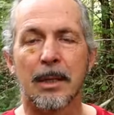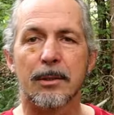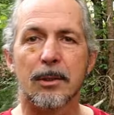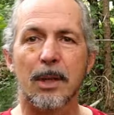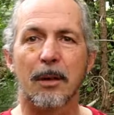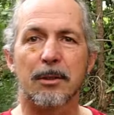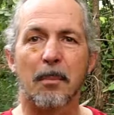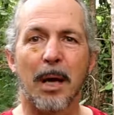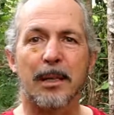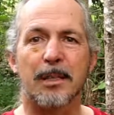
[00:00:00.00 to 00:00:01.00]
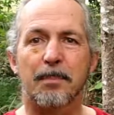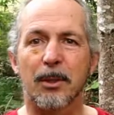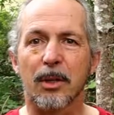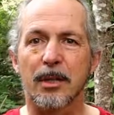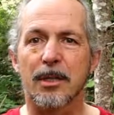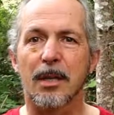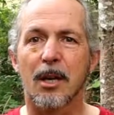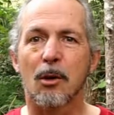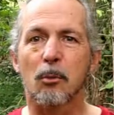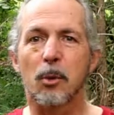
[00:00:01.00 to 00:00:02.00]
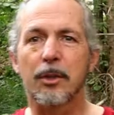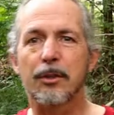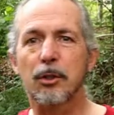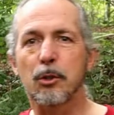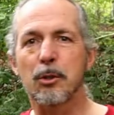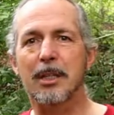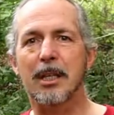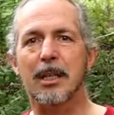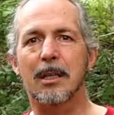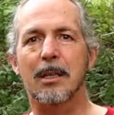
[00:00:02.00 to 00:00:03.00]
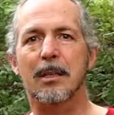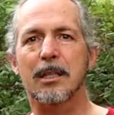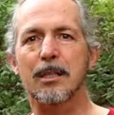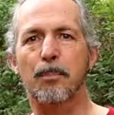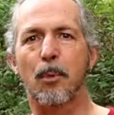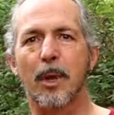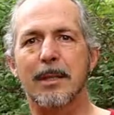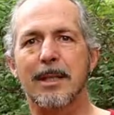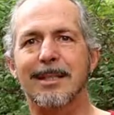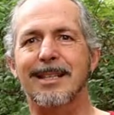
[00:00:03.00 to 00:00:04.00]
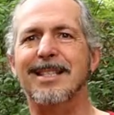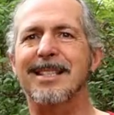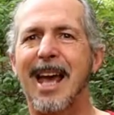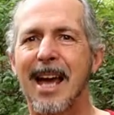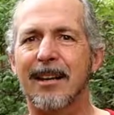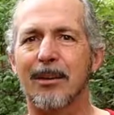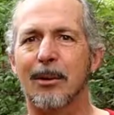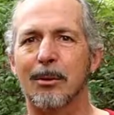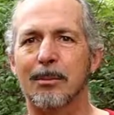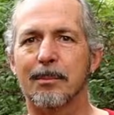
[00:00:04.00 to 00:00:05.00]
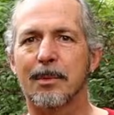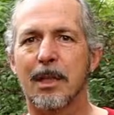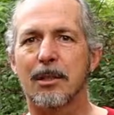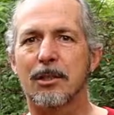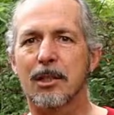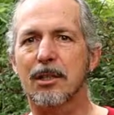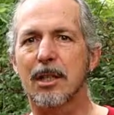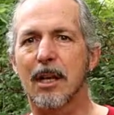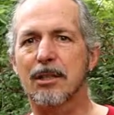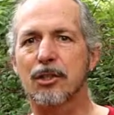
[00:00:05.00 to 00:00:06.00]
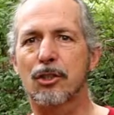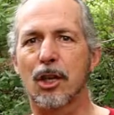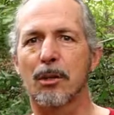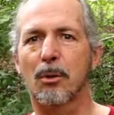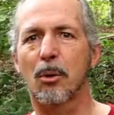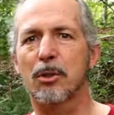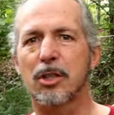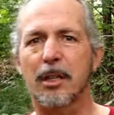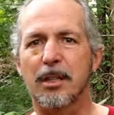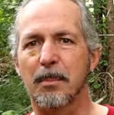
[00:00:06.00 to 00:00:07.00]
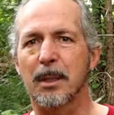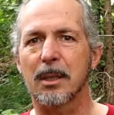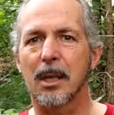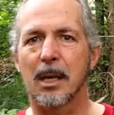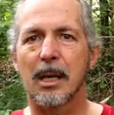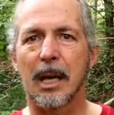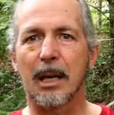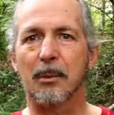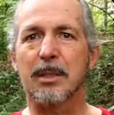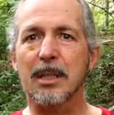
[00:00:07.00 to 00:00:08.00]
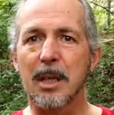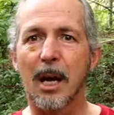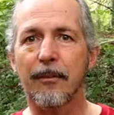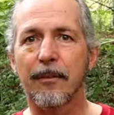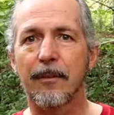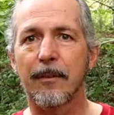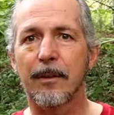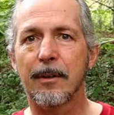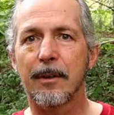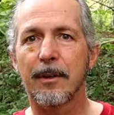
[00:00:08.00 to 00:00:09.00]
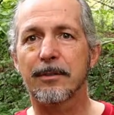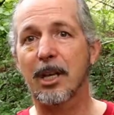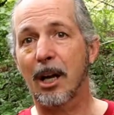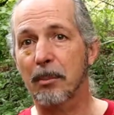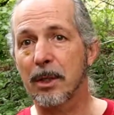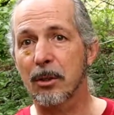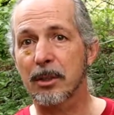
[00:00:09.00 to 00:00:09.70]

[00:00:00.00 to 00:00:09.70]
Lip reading: So that was my experience with using these points as a standalone, just as a general adjustment. And it was enough to help me go